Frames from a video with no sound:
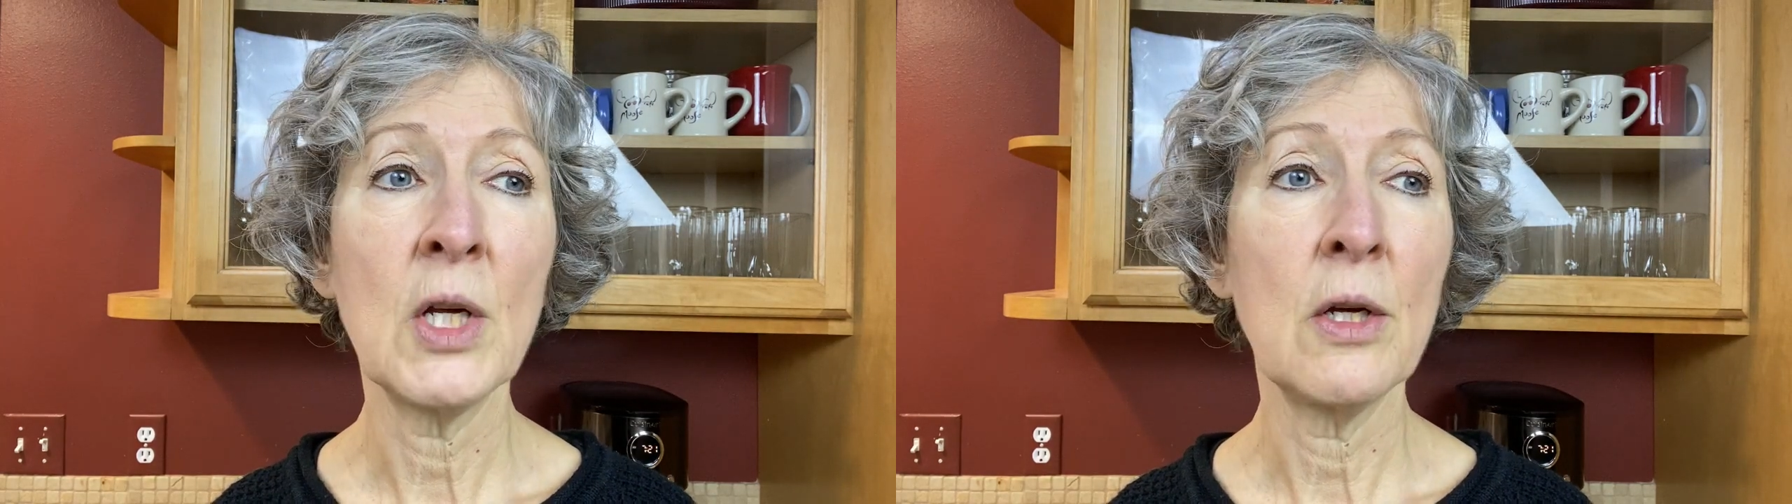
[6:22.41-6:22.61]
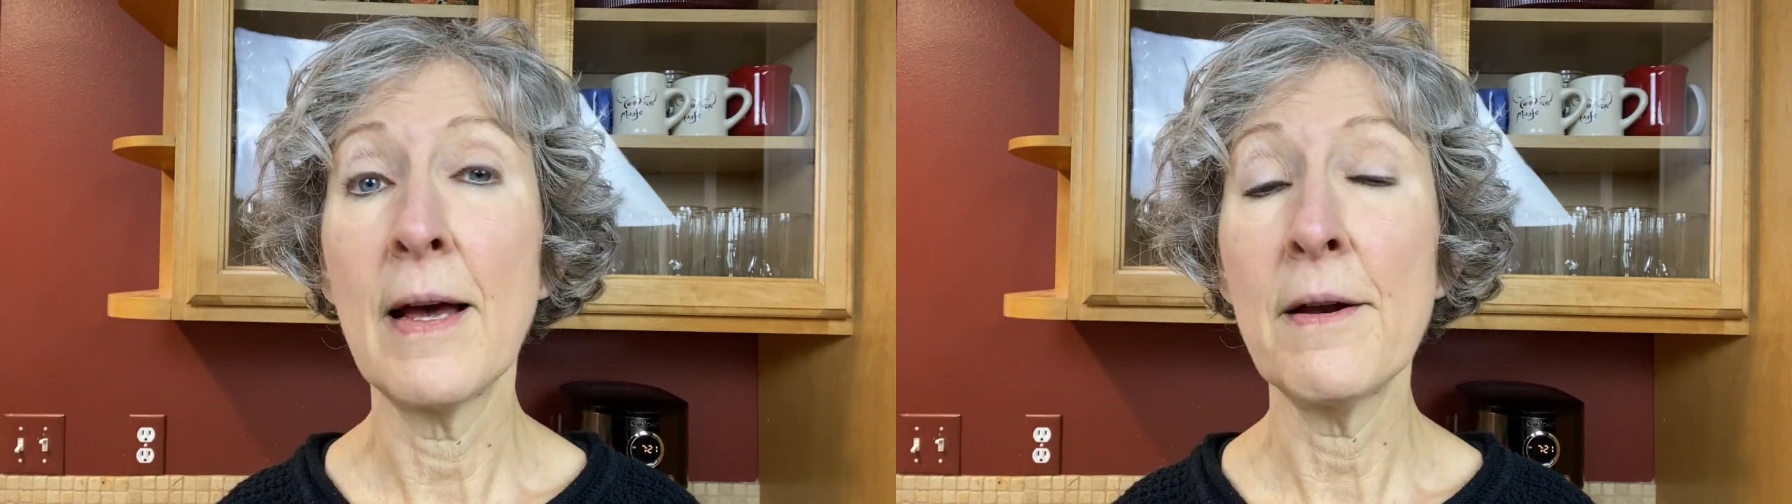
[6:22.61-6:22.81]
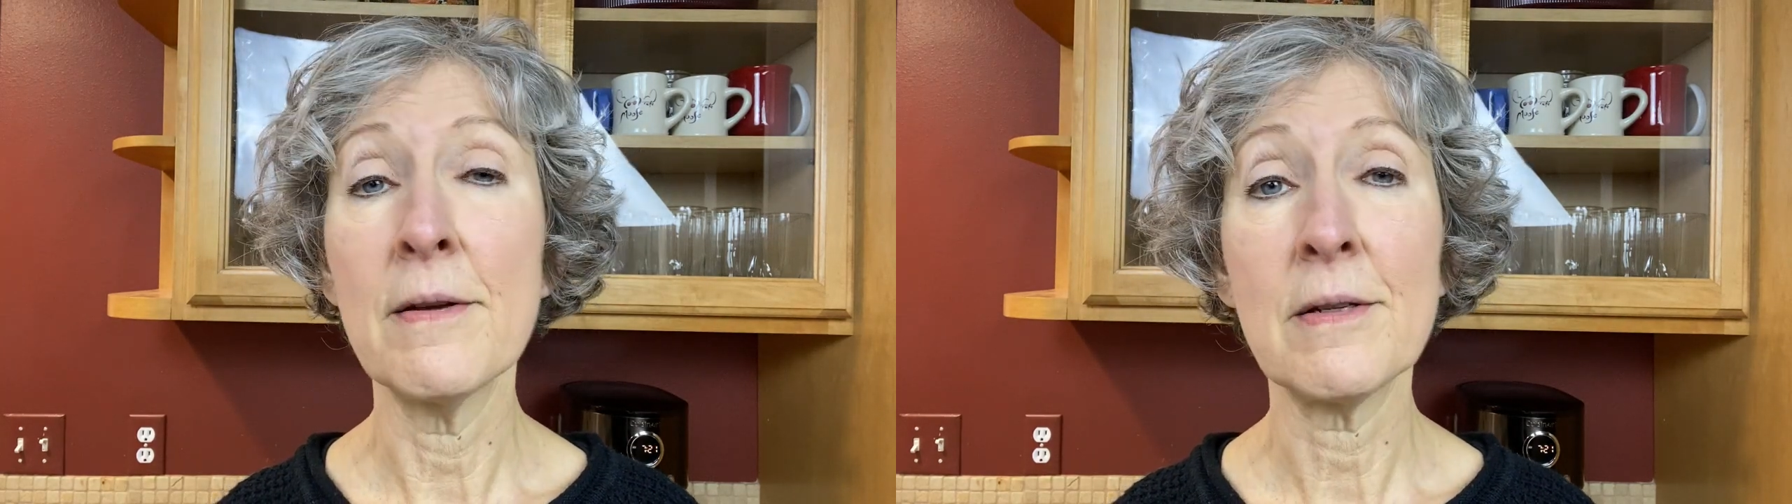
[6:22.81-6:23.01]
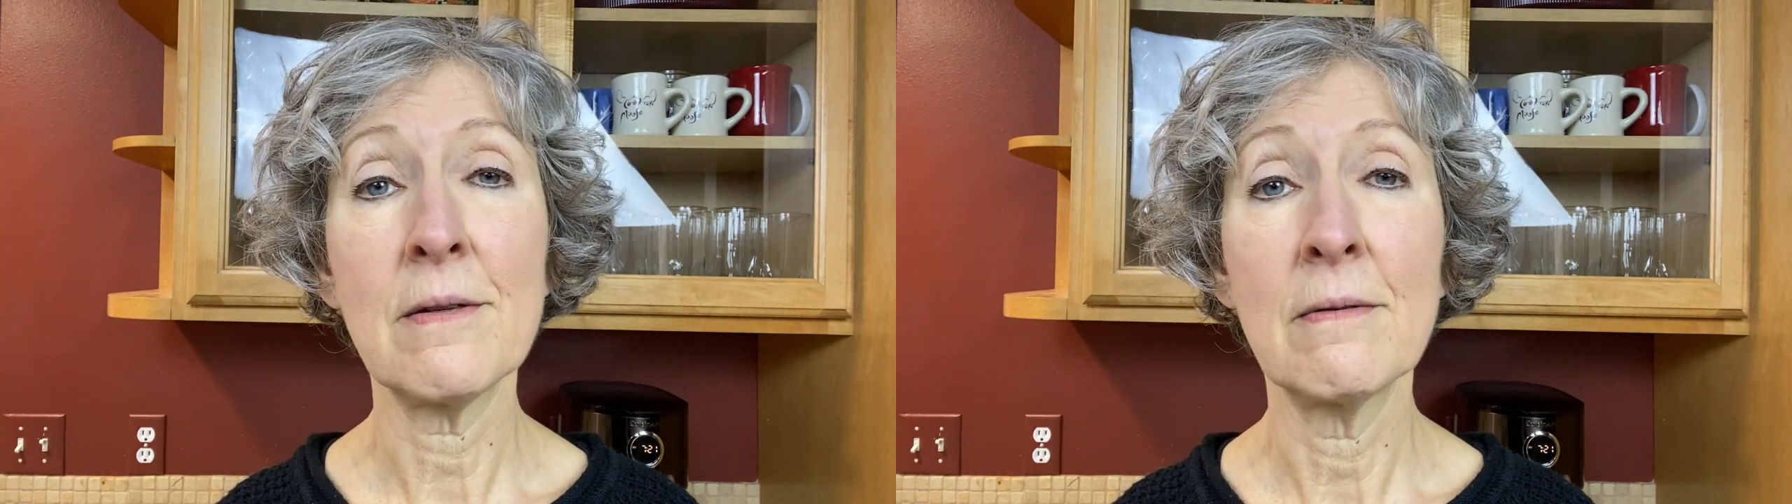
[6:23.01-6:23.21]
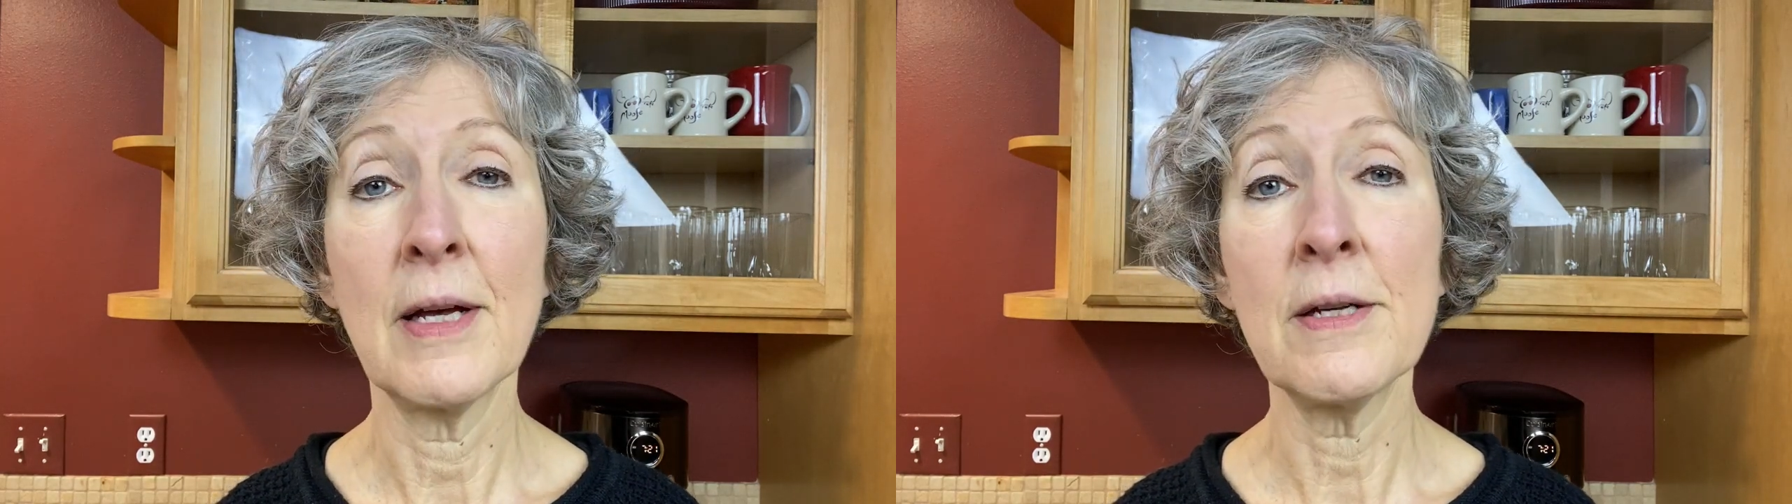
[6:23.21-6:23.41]

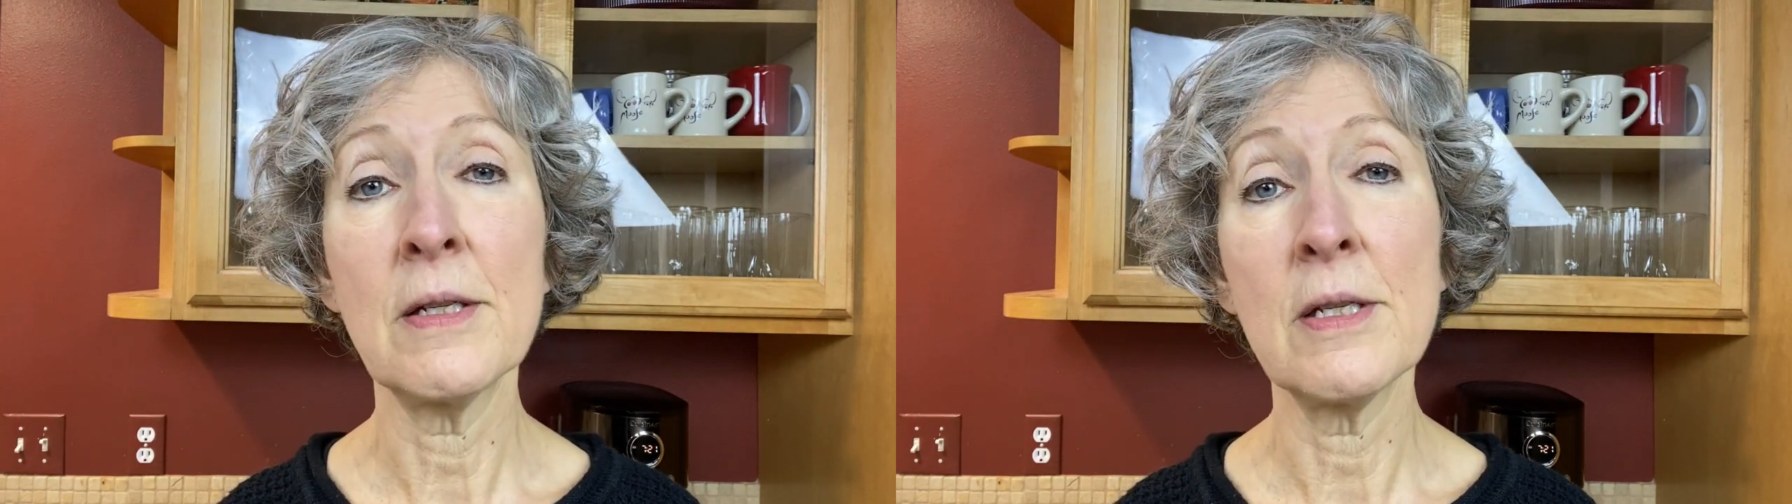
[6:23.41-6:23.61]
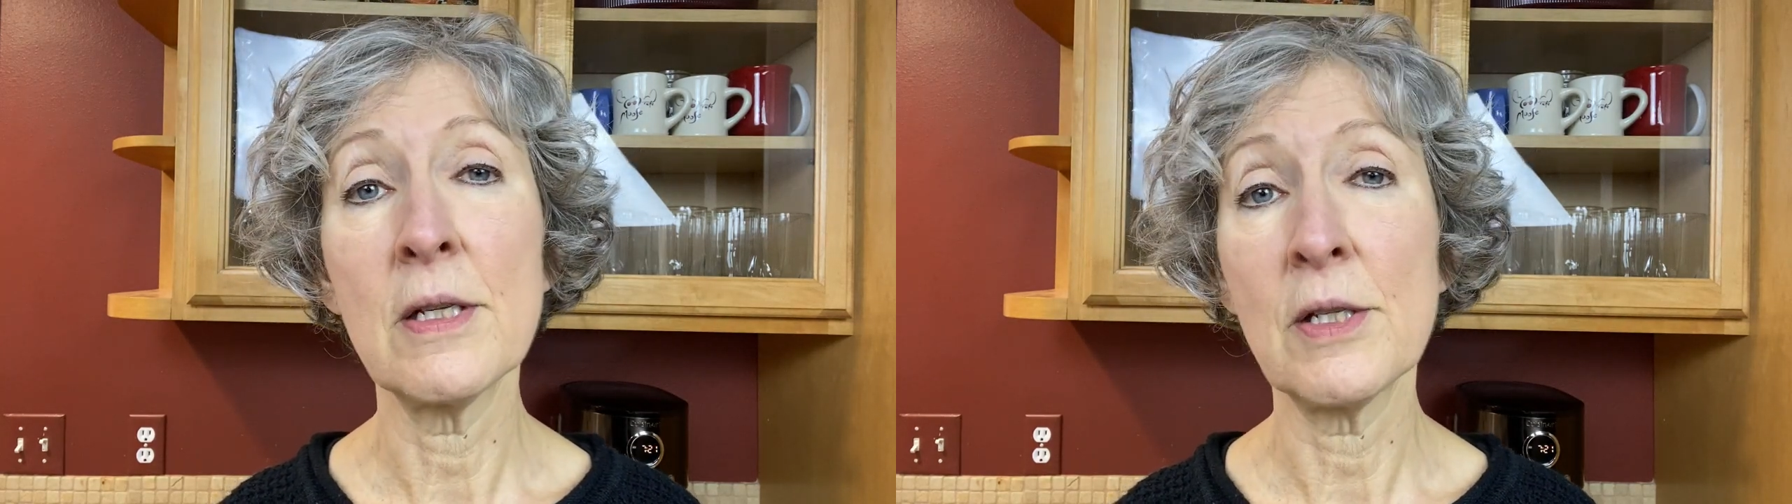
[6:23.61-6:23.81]
Lettuce is a